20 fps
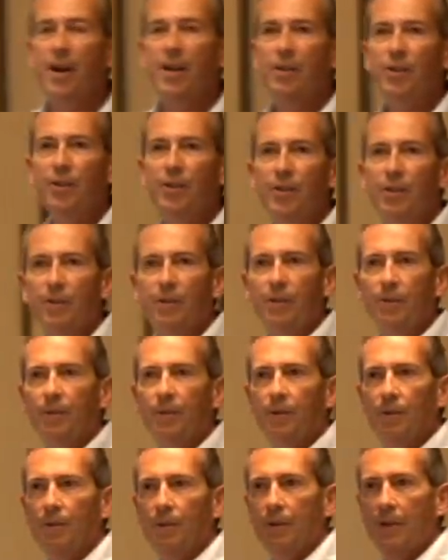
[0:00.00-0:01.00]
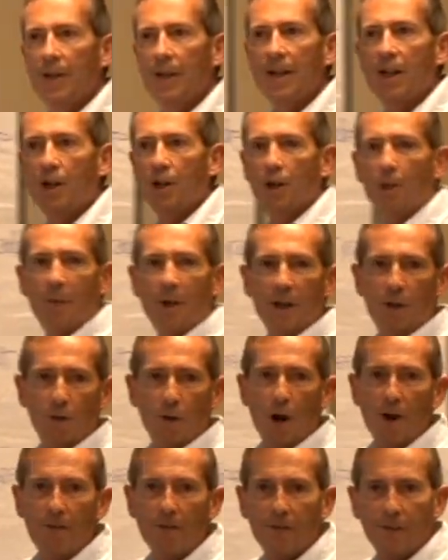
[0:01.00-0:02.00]
rates, economic
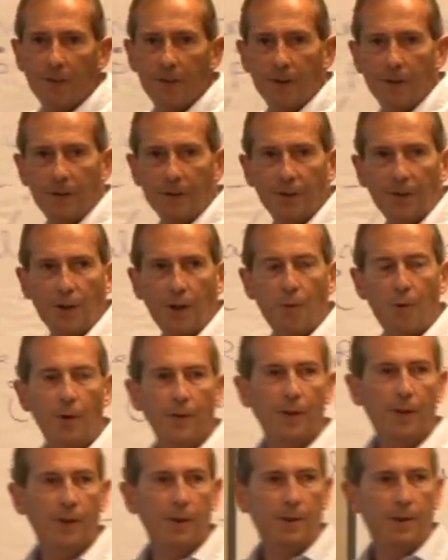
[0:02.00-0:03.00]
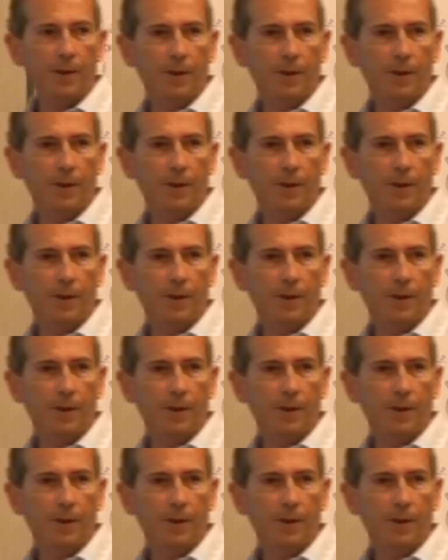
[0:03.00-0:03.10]
growth, and so on.